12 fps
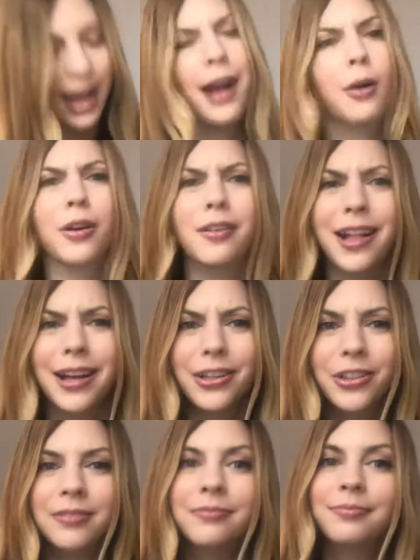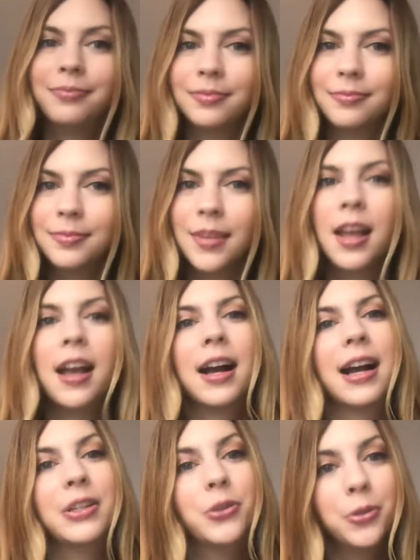
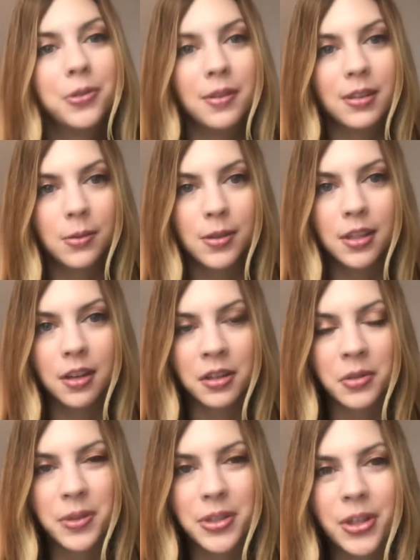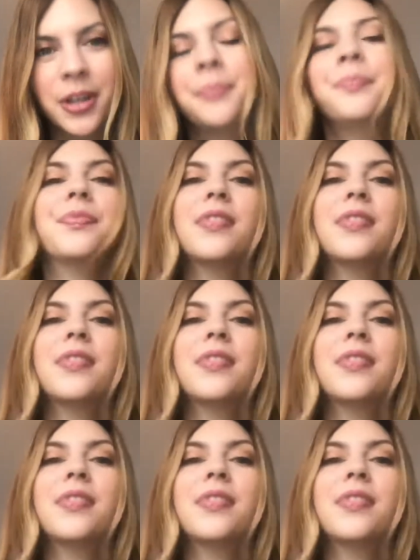I told you this was a tongue twister.